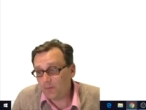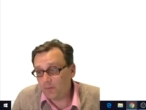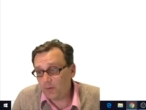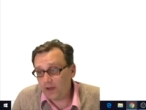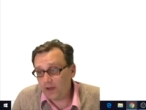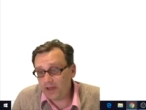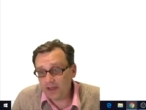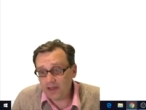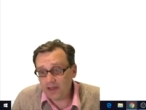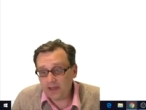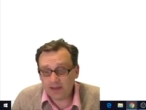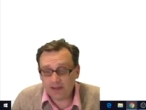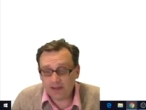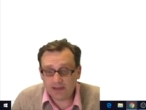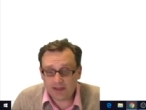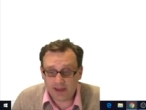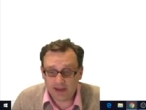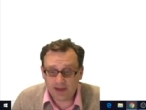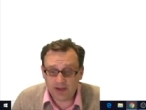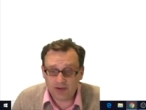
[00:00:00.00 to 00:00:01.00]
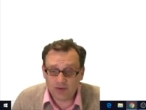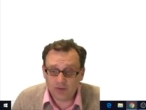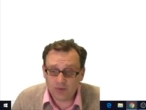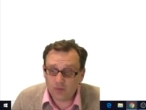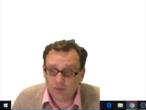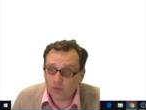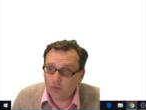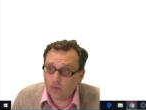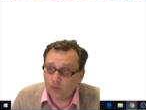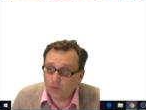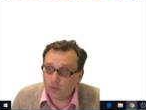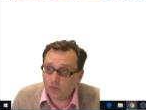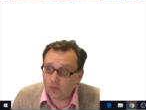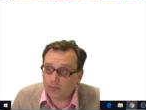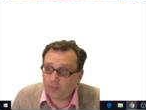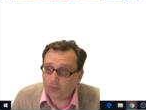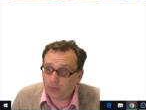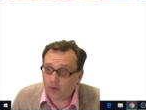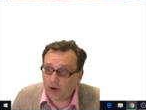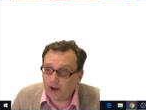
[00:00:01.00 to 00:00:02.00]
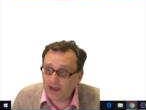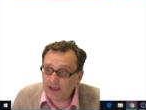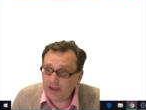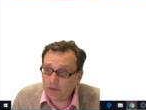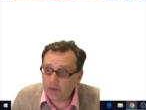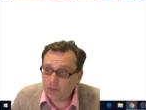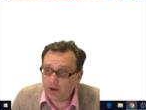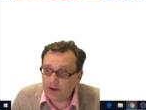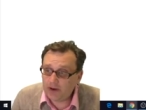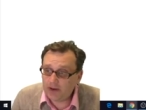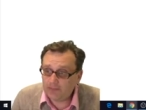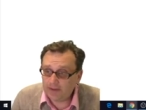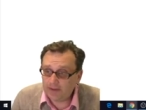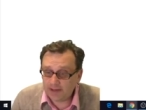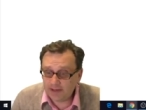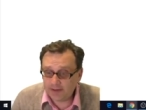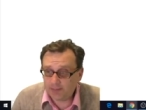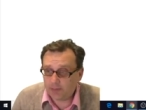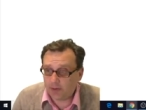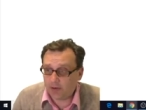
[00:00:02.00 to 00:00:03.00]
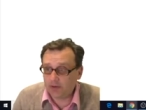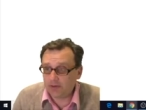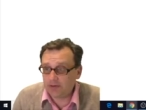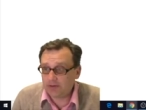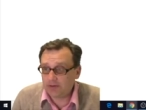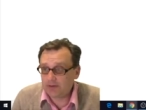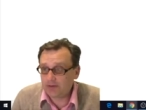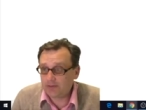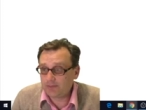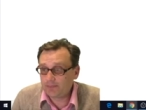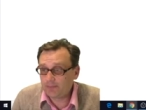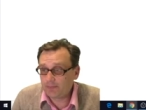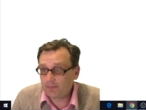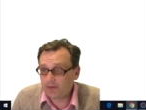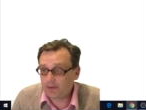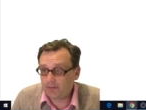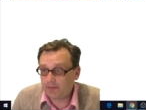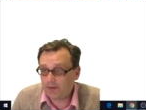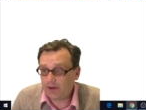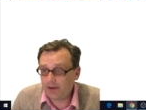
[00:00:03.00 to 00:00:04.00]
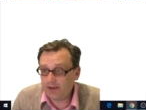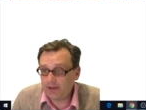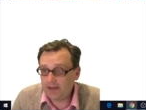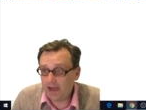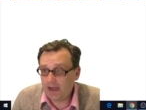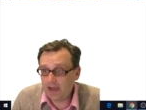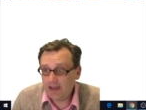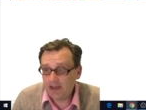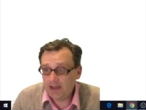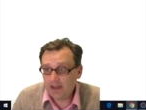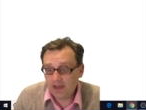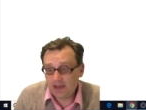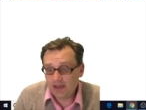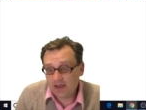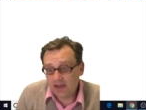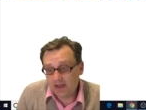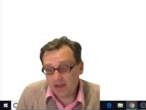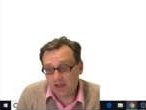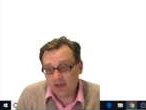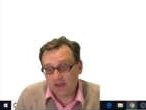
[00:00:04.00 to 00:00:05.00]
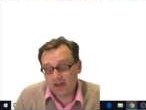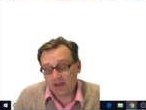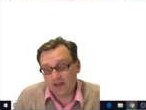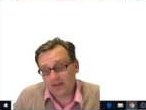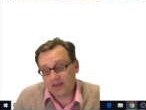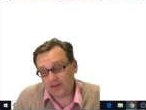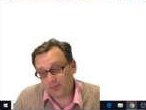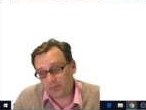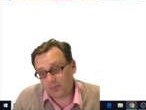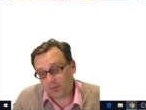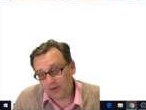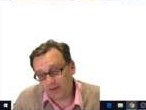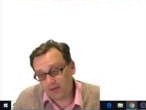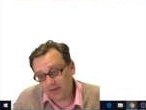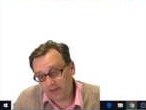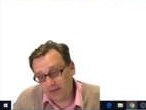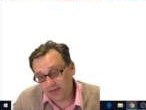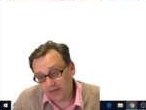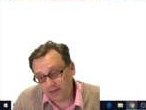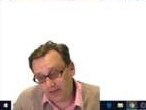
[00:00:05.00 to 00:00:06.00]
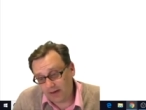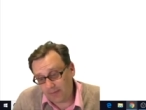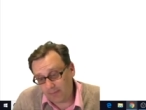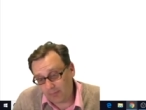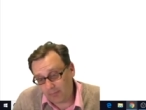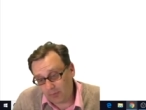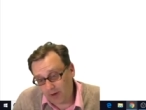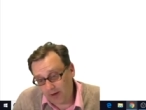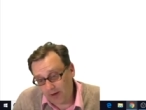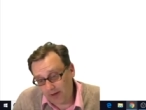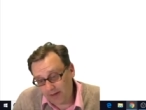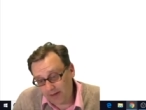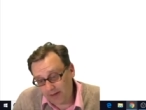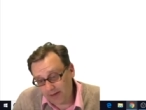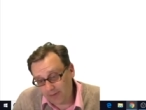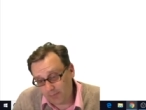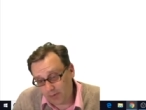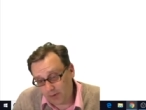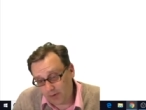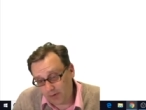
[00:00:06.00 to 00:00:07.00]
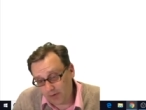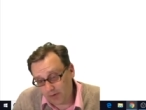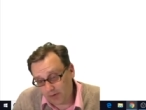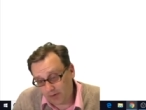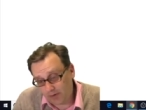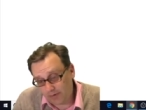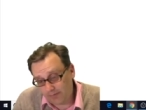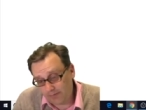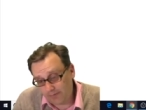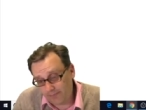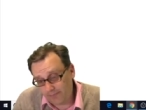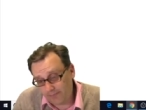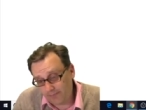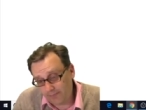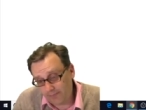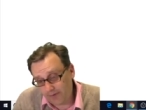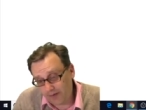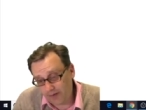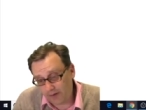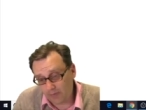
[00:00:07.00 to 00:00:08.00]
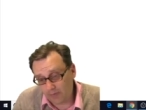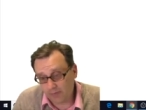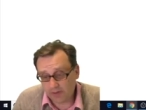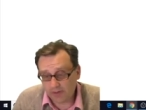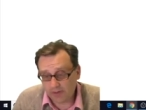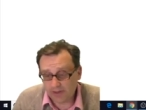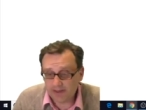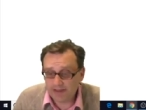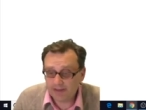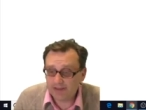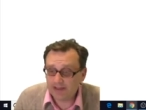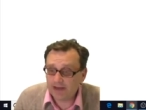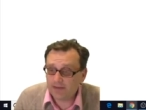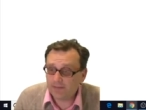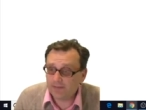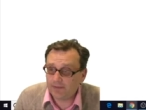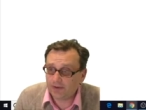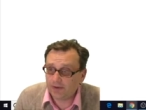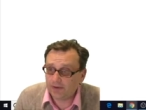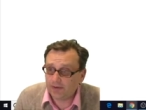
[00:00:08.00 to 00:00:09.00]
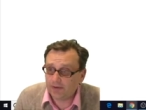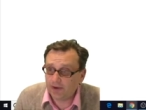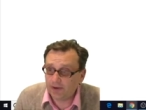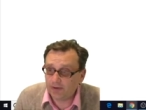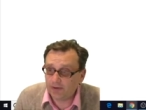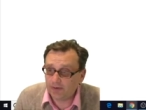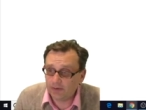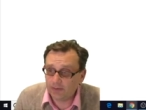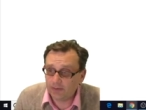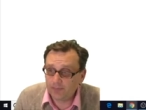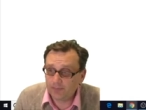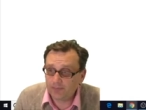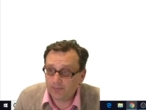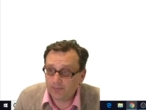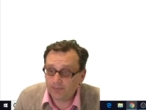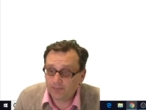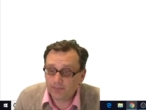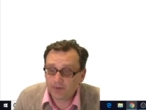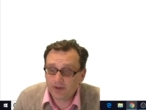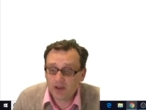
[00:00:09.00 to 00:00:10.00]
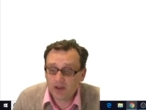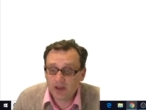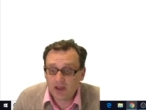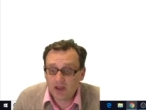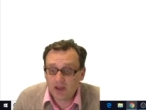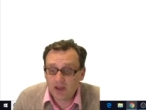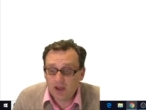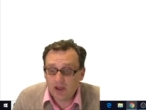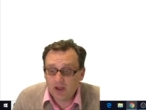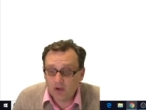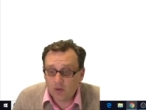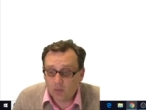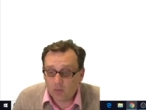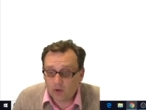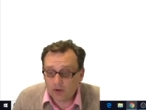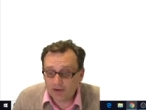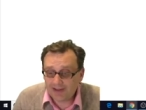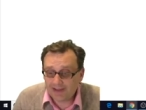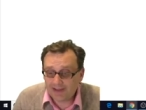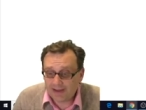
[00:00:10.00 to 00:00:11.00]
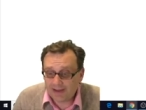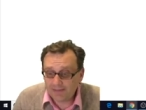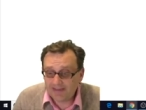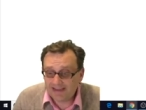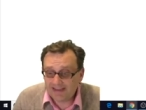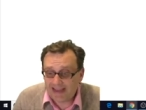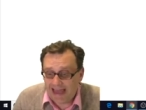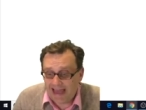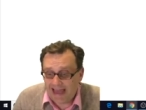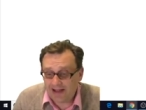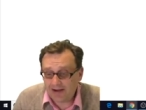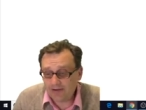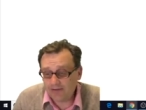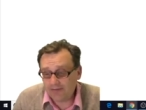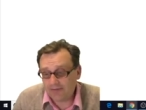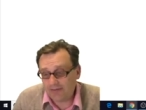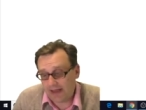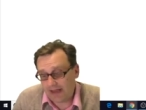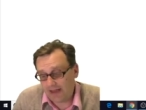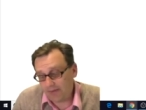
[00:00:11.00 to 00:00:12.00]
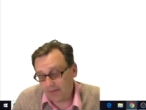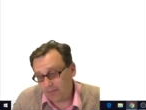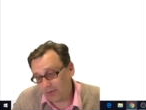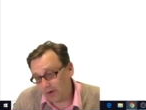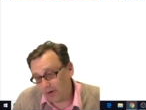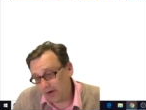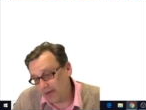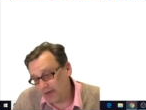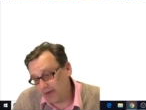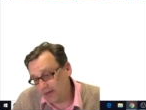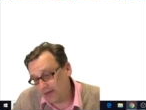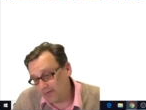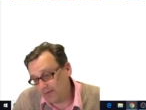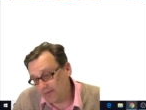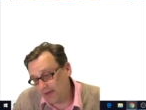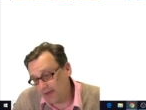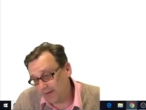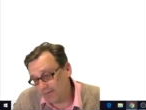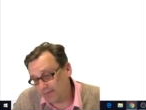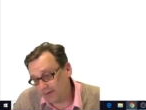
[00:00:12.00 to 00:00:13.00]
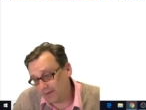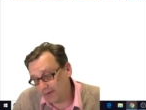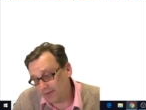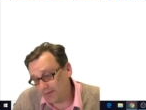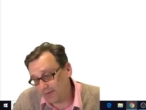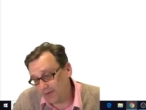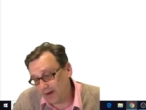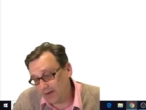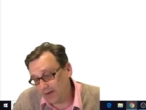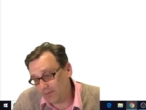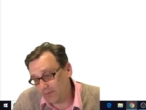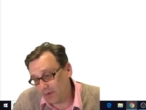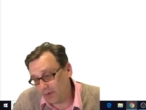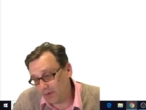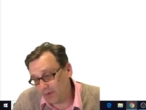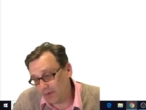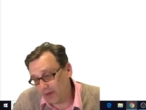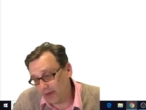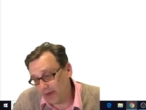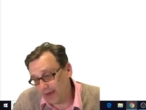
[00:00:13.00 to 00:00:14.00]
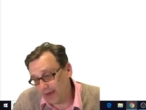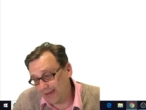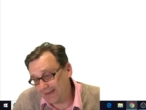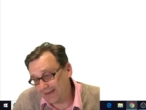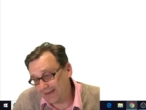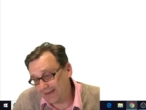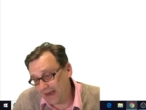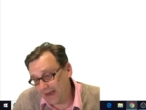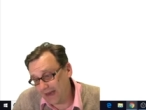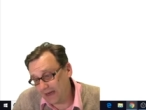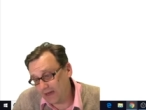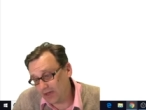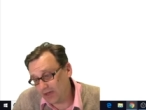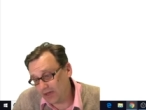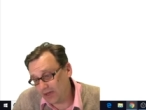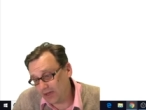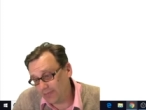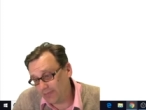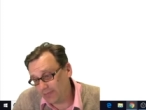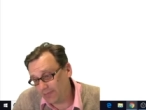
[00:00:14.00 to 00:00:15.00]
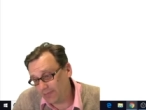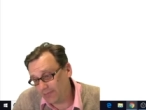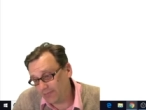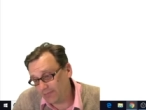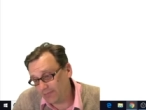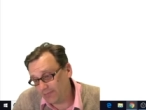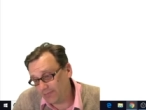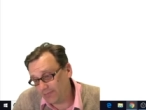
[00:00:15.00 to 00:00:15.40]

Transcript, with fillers: If we then break one of these bonds, so if I take this process and I break this bond off and I release that phosphate group, what comes out of that breaking of that phosphate bond there is energy.